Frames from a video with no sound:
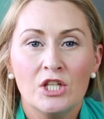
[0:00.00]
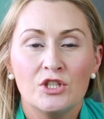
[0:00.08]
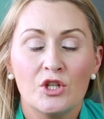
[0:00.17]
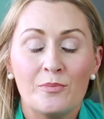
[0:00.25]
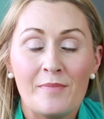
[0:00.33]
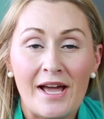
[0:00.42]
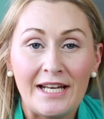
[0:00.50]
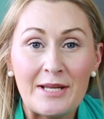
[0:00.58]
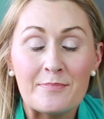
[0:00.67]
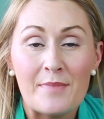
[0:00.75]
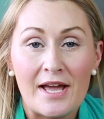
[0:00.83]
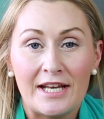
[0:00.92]
So
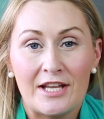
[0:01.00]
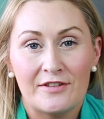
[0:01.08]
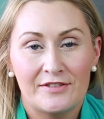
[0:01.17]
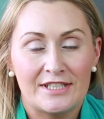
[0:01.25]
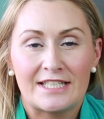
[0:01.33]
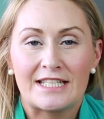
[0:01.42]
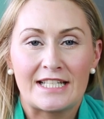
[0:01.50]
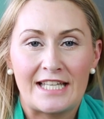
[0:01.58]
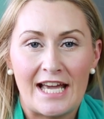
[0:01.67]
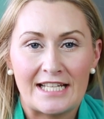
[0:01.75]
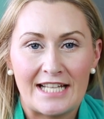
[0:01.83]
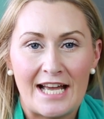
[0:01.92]
many of us
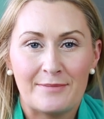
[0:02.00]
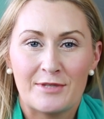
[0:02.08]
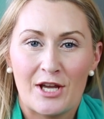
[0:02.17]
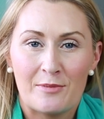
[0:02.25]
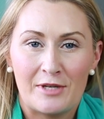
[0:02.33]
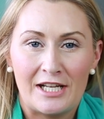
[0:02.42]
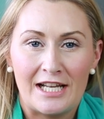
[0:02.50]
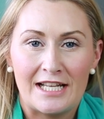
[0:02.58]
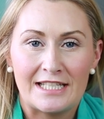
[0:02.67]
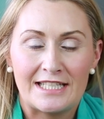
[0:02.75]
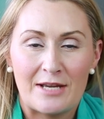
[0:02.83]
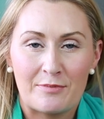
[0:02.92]
get abdominal
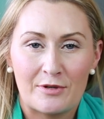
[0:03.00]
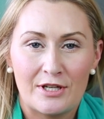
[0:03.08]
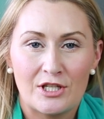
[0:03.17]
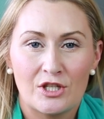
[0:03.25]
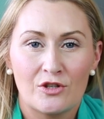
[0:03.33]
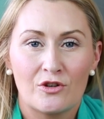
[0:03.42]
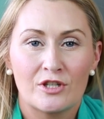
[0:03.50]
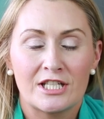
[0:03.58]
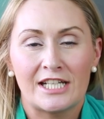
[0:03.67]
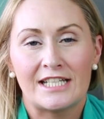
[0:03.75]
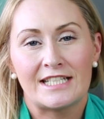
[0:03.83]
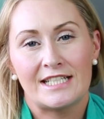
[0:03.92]
separation or
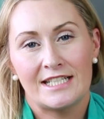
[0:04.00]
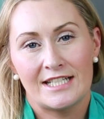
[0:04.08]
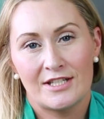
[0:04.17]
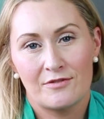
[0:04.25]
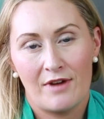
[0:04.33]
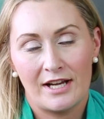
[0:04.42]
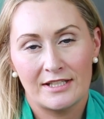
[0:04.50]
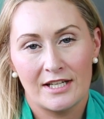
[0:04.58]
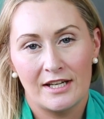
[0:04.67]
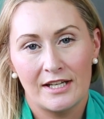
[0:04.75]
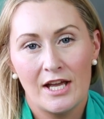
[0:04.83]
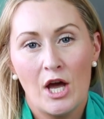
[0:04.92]
diastasis
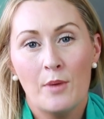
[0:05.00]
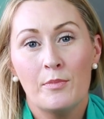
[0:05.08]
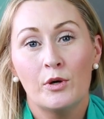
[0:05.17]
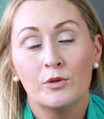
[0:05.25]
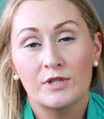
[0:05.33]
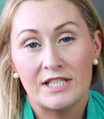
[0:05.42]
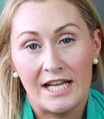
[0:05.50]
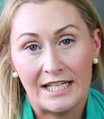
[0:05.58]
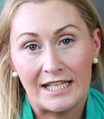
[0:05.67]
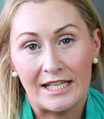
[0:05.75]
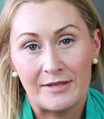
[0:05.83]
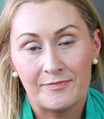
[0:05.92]
recti
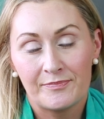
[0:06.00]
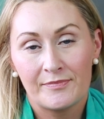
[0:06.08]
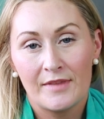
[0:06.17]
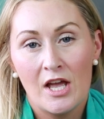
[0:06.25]
postnatally.